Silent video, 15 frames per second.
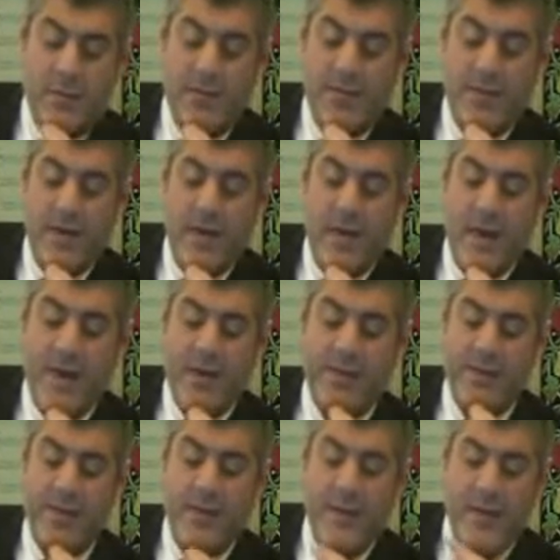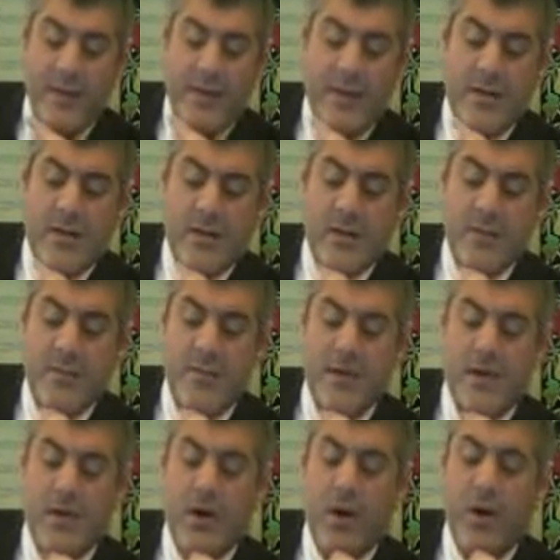So he says,
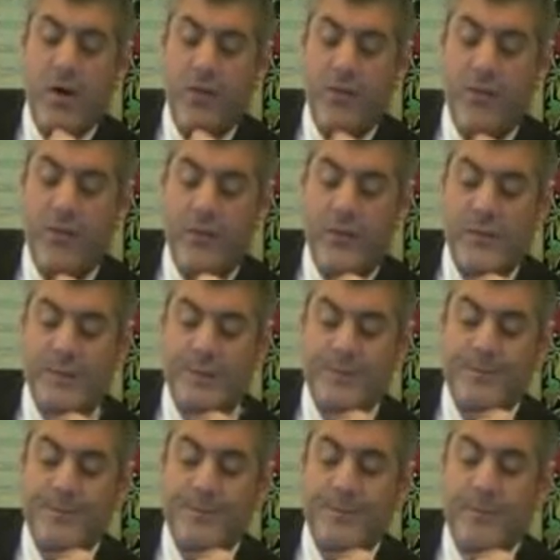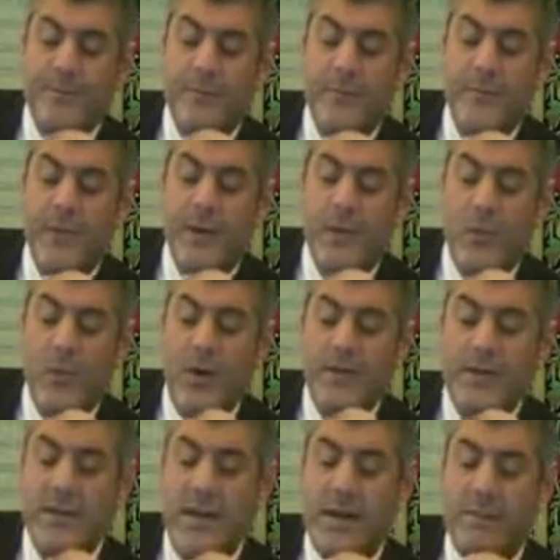because
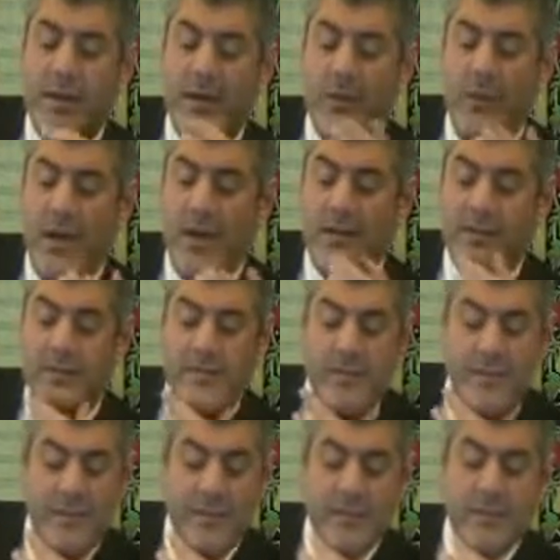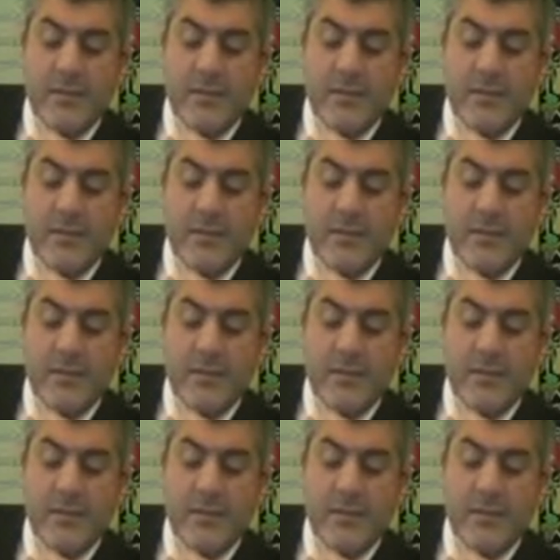one time I went,